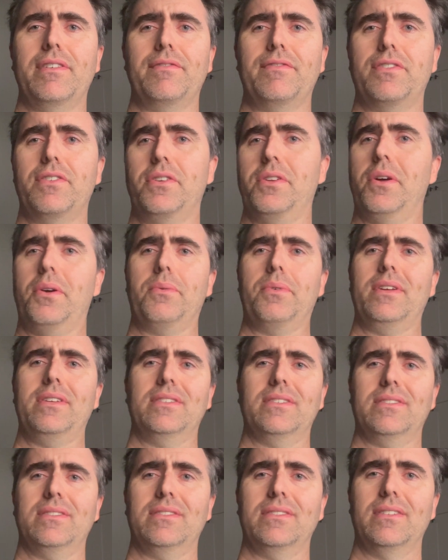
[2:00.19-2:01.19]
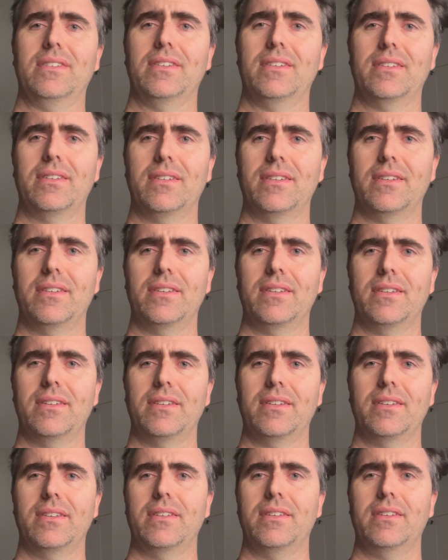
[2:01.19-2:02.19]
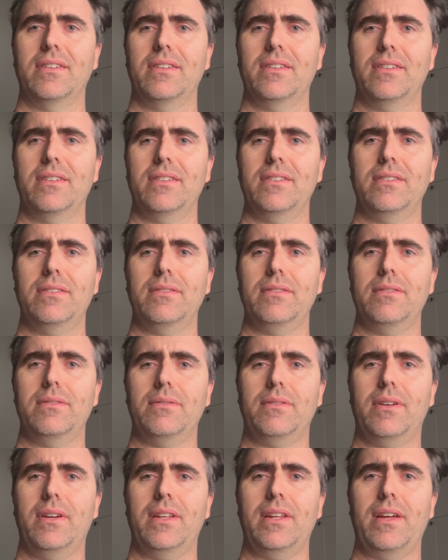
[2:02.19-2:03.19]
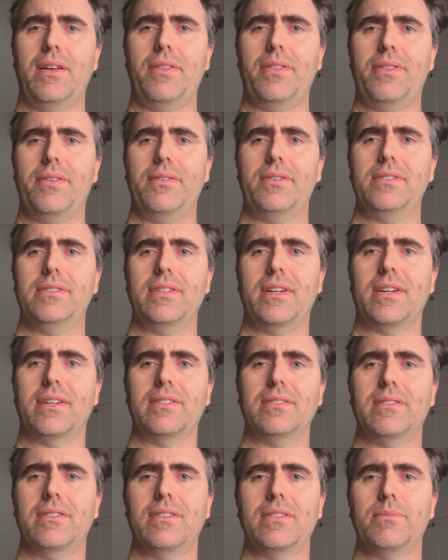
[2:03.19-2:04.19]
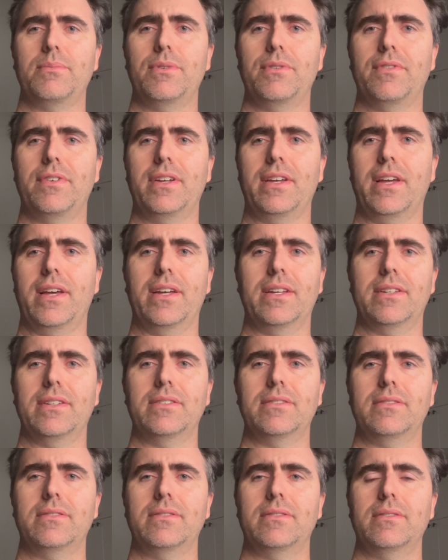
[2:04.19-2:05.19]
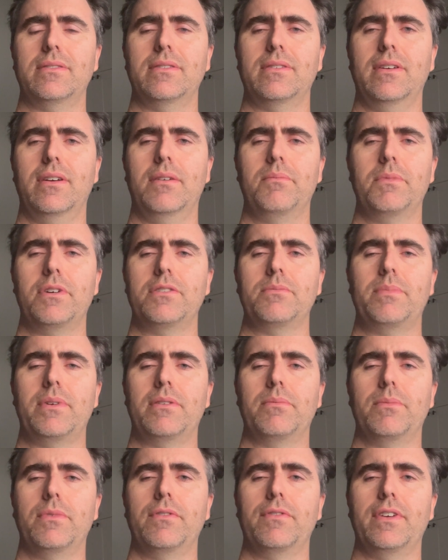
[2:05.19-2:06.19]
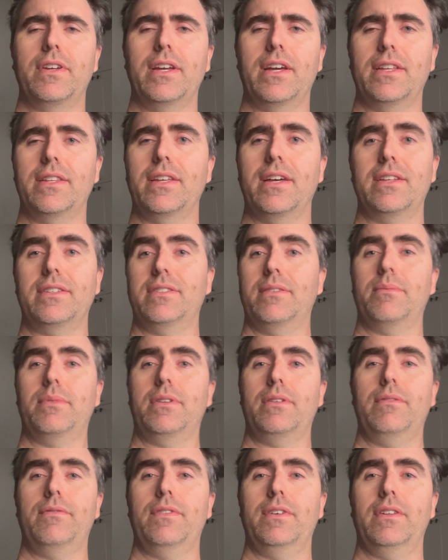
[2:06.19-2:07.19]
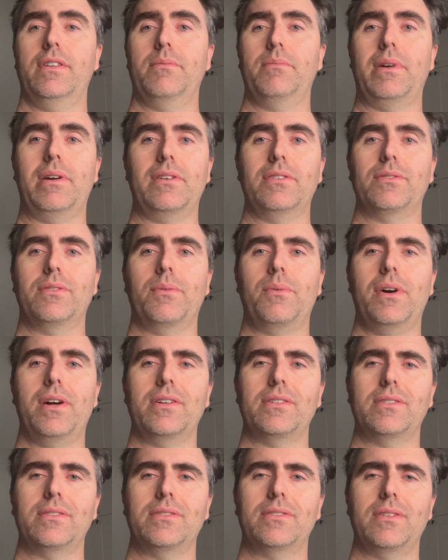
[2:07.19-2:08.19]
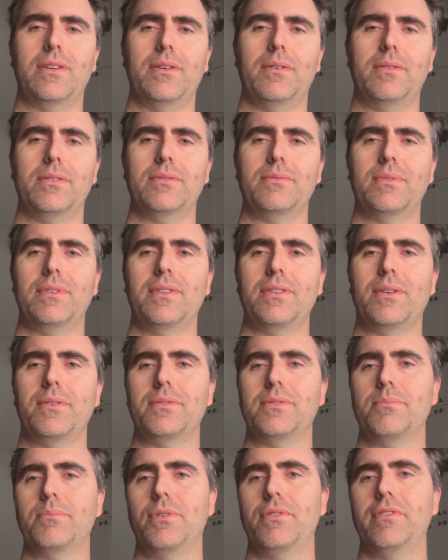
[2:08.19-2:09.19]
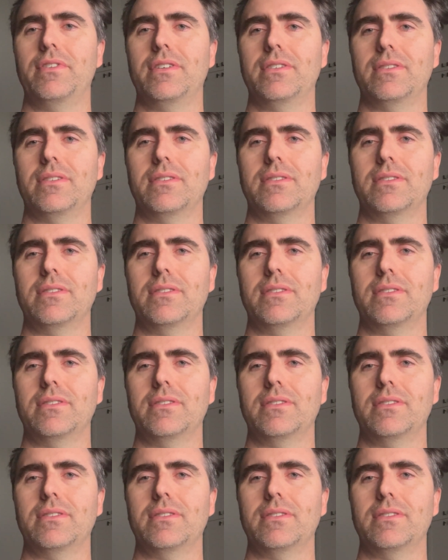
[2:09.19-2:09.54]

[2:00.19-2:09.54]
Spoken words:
for no reason. You cut out 30 seconds of this movie, and it's a much better movie and not something you feel embarrassed to watch. So it's one of those movies